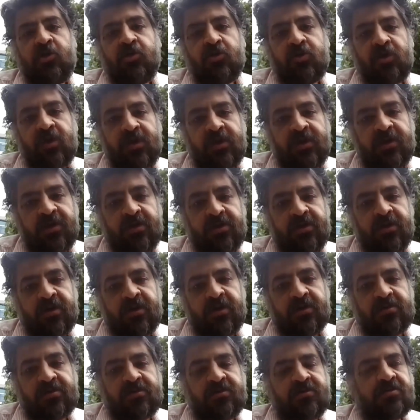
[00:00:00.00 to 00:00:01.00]
knew
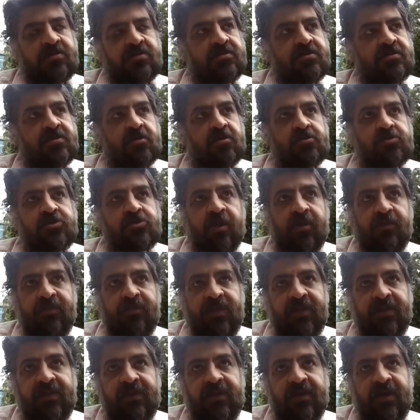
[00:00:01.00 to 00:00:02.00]
her on social
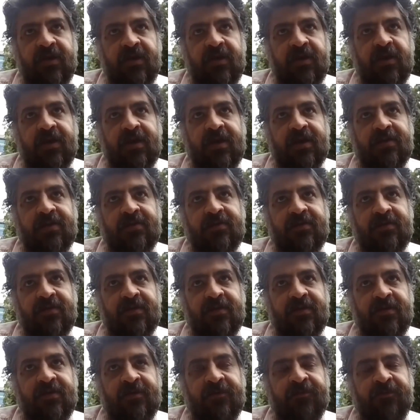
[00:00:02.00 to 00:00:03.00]
media, and
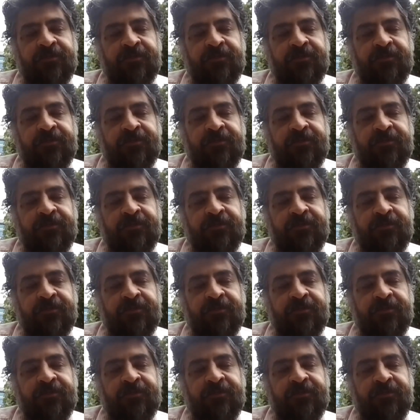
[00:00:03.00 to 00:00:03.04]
